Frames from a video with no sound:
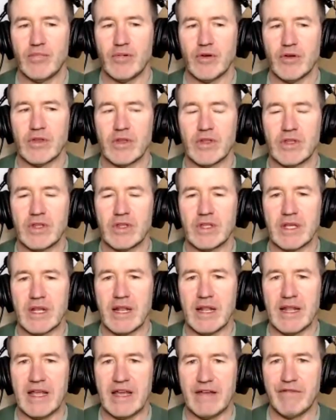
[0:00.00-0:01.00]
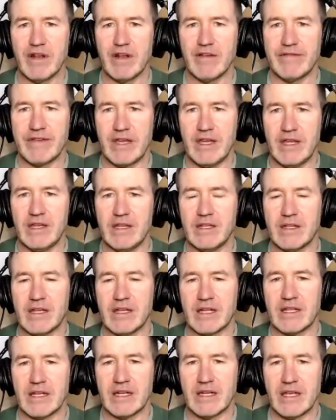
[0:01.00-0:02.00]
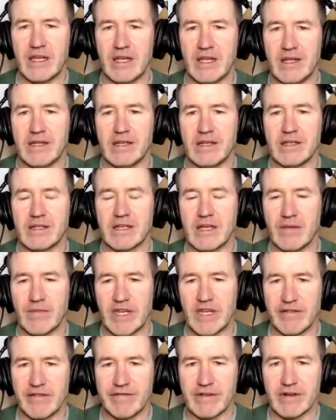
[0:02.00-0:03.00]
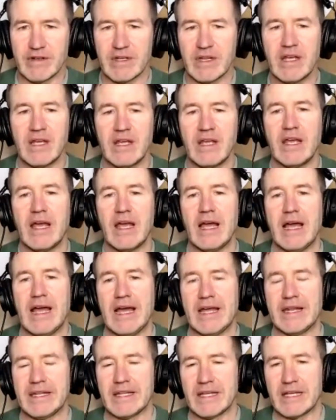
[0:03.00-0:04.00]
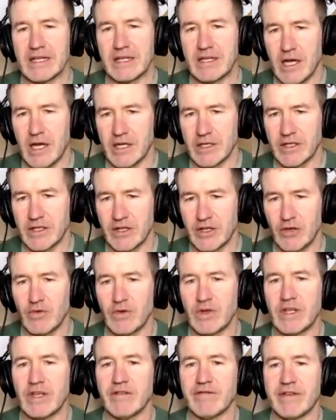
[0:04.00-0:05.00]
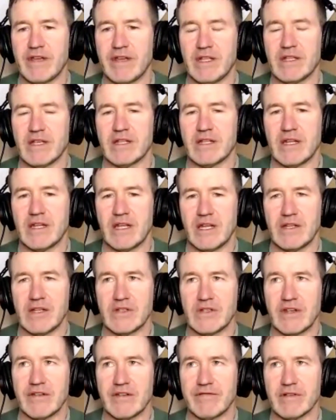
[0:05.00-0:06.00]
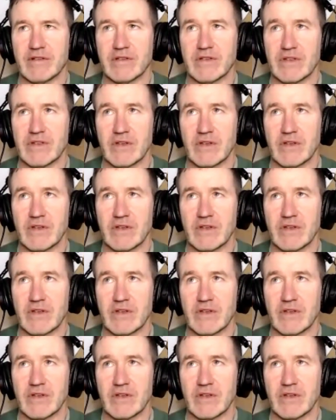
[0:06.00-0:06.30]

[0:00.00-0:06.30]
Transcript: but the level of heat that they need can be different, and the continuity of heat that they need is different.